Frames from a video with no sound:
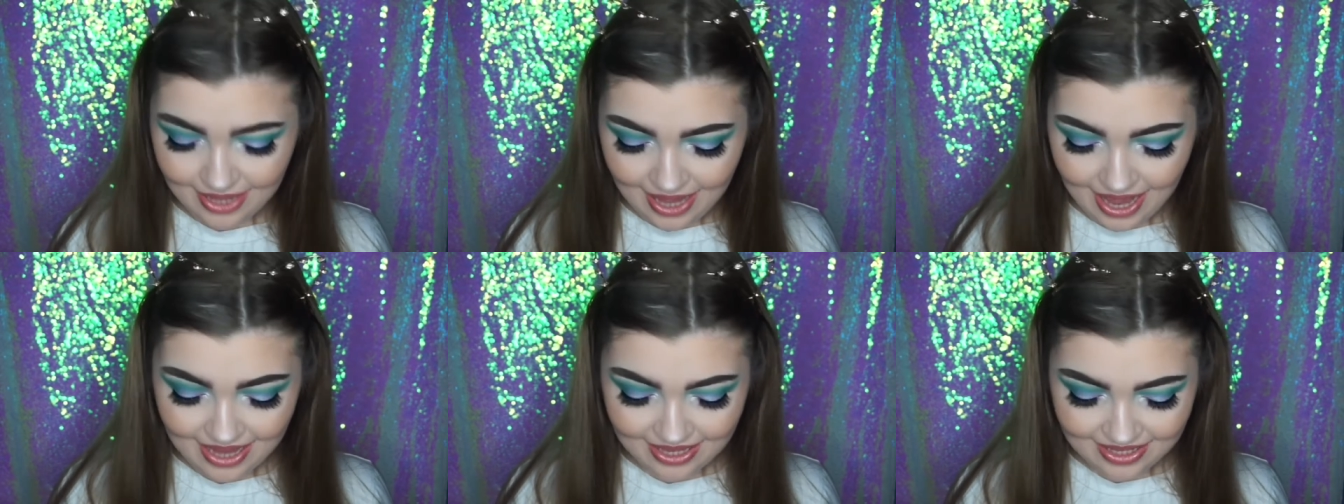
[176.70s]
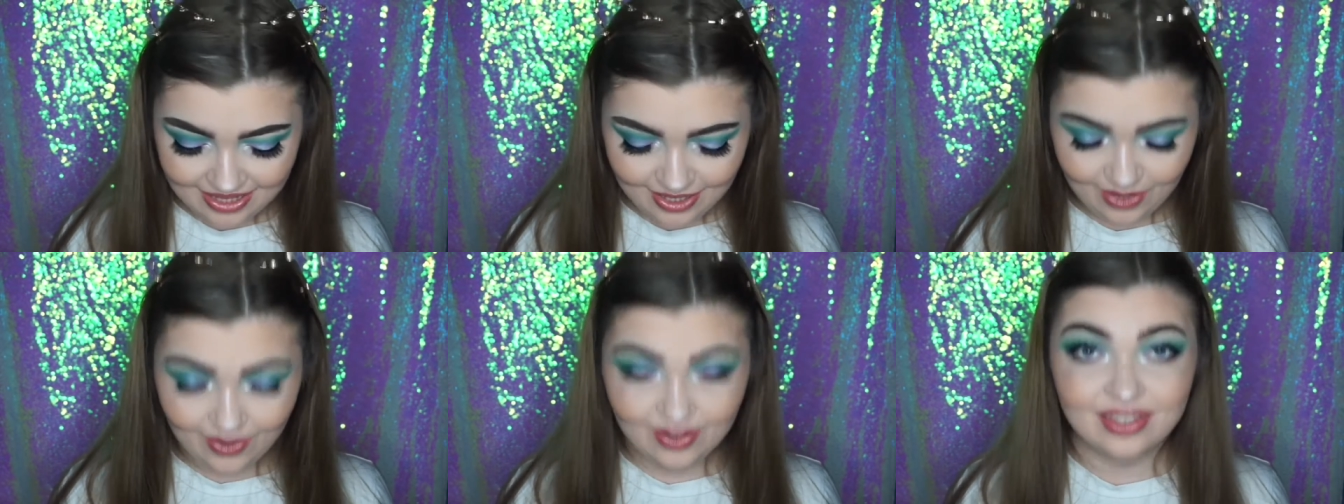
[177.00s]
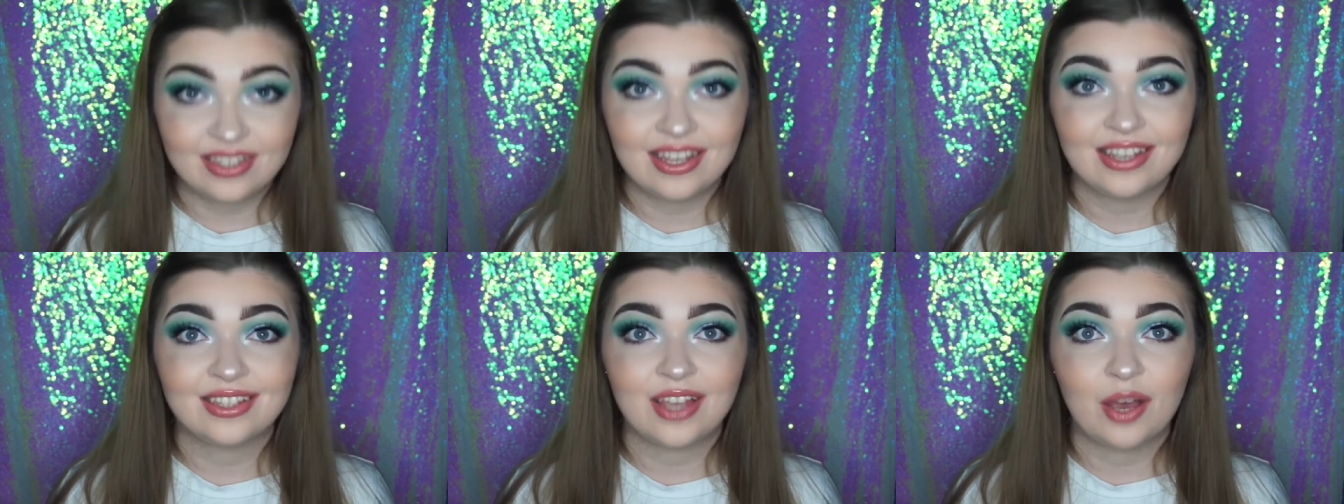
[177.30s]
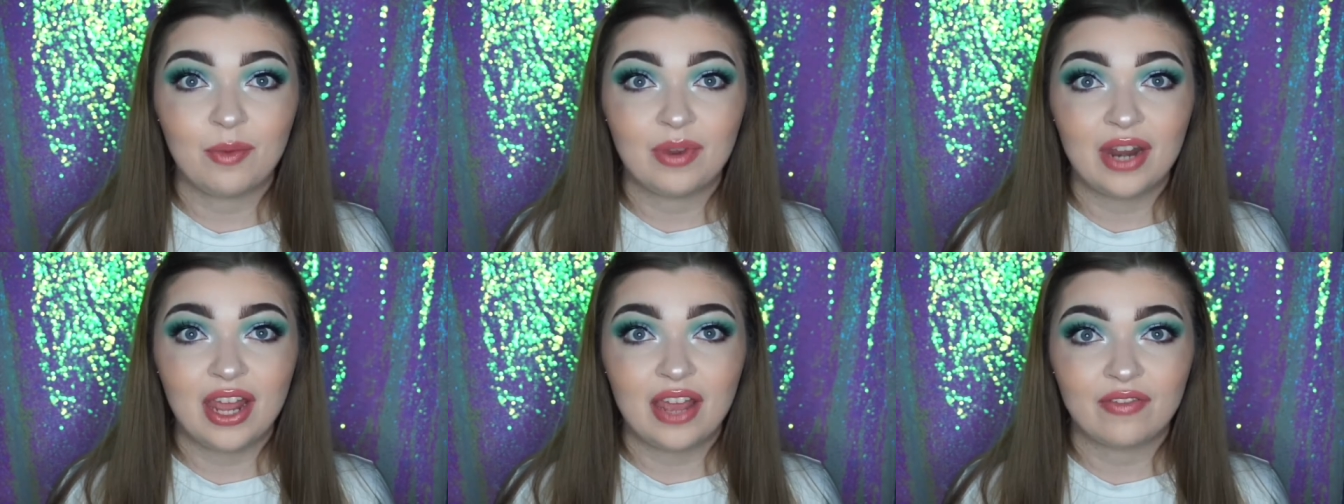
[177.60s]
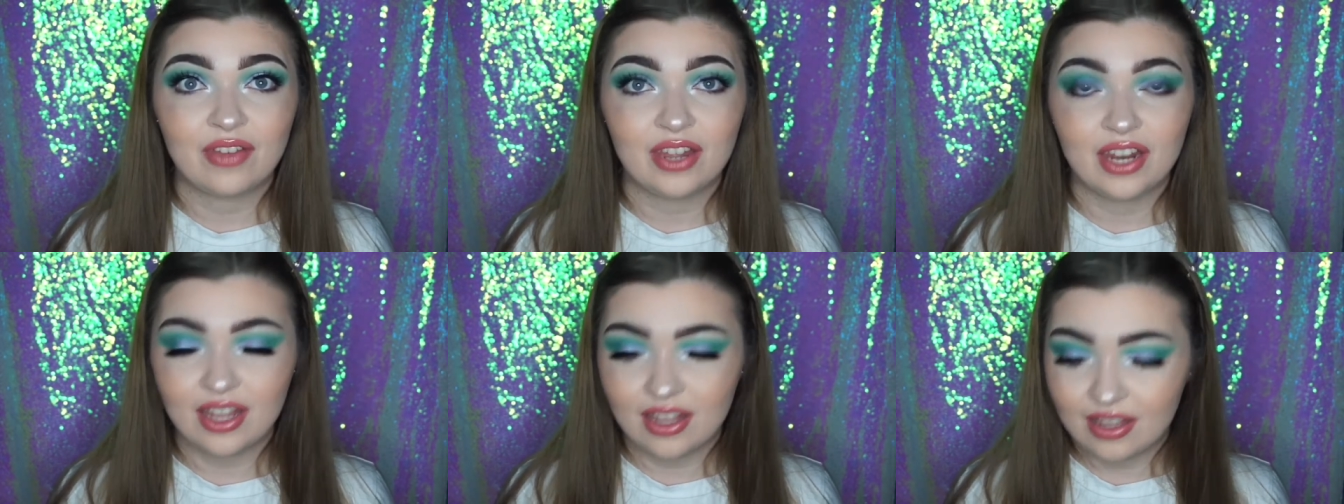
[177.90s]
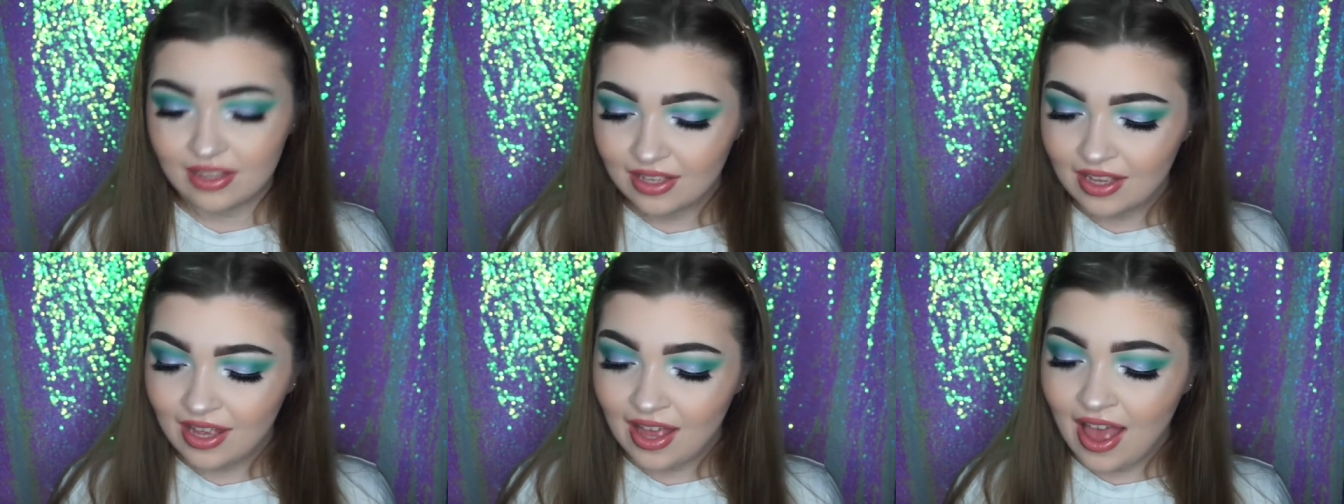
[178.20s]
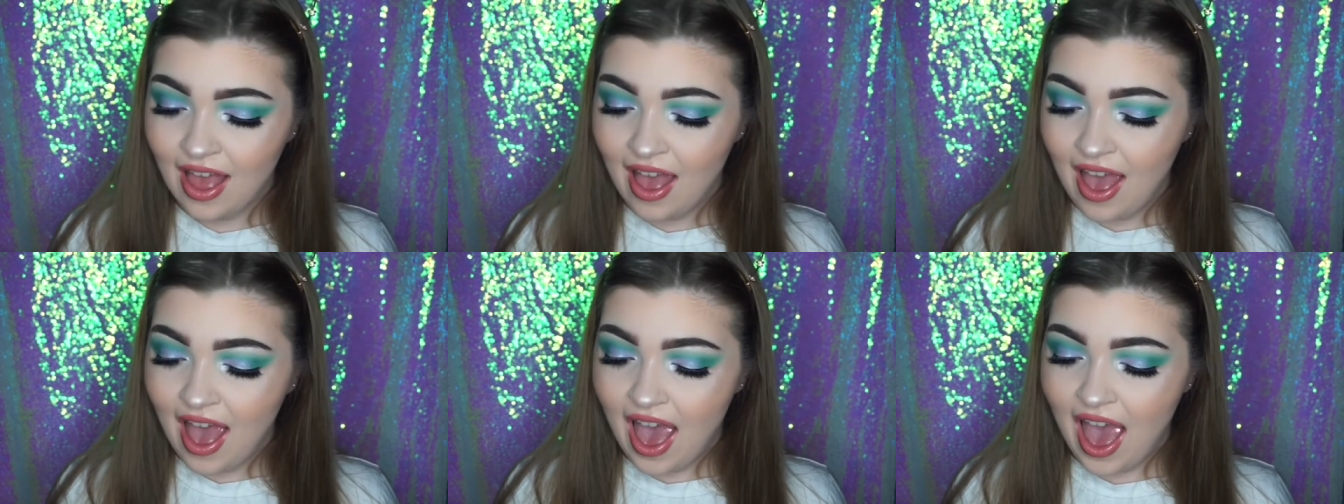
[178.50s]
yes, you'll see so many of in here.
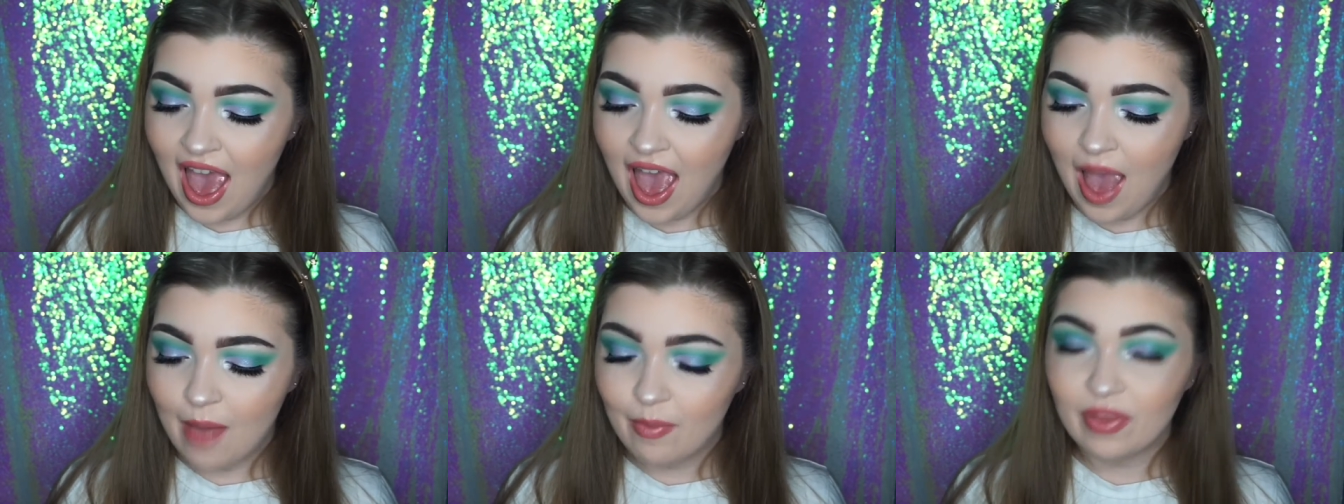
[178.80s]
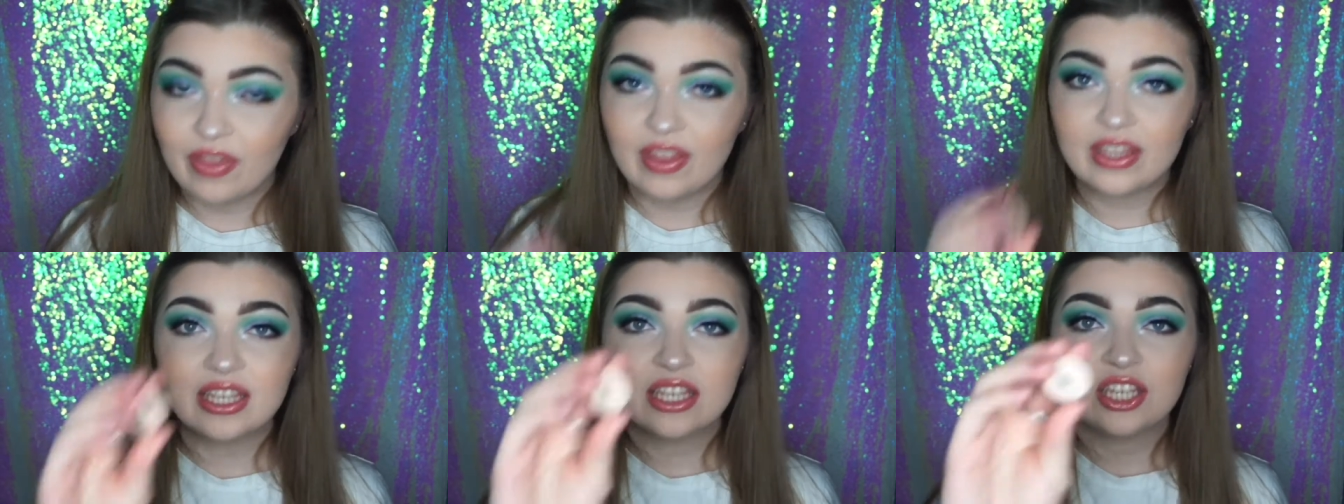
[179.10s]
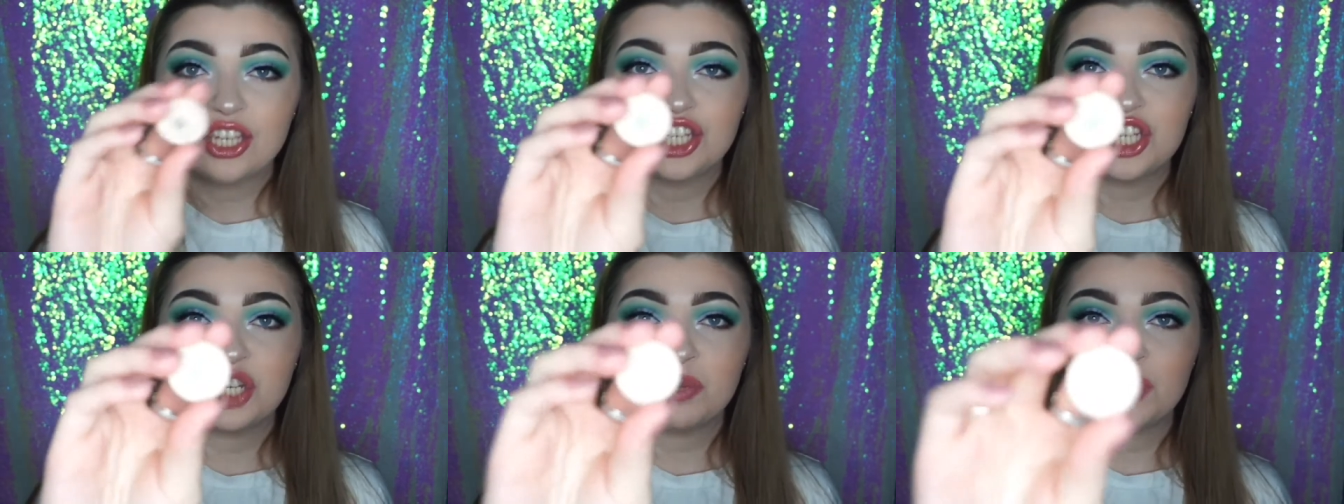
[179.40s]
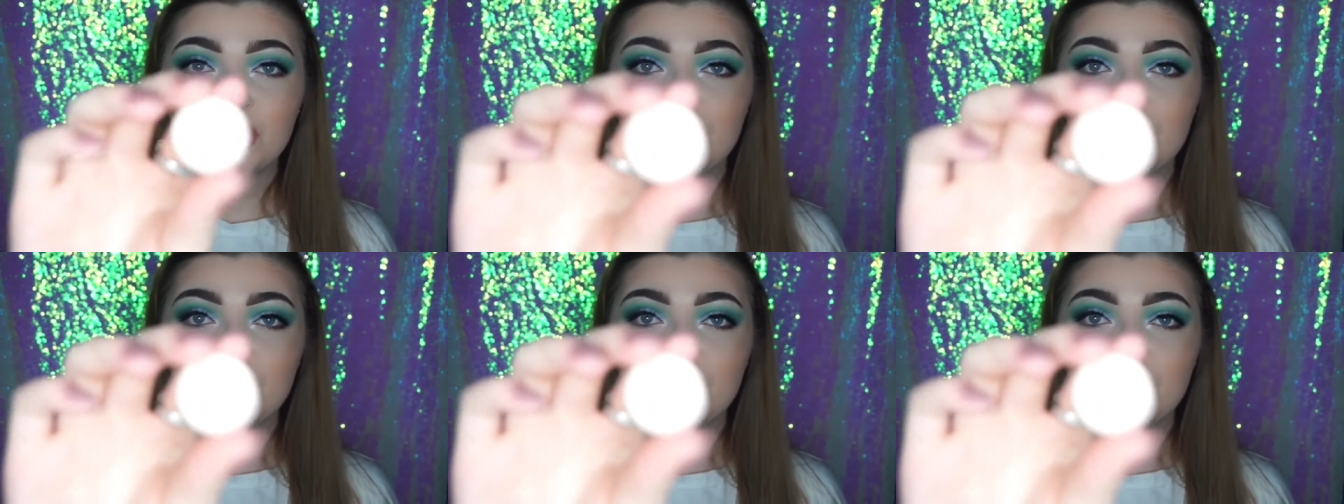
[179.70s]
Um, and this is Shimmy